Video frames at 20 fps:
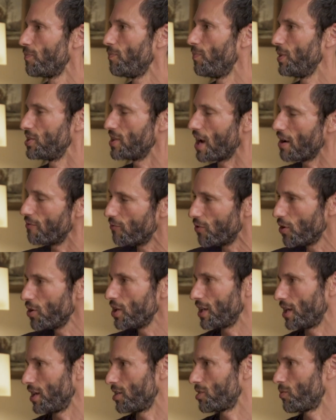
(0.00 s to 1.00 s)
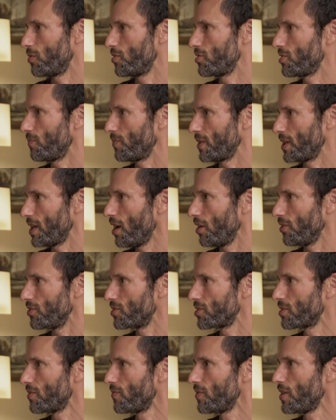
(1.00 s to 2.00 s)
but diverting it towards something
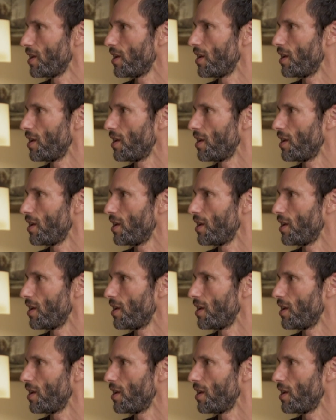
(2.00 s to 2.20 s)
else.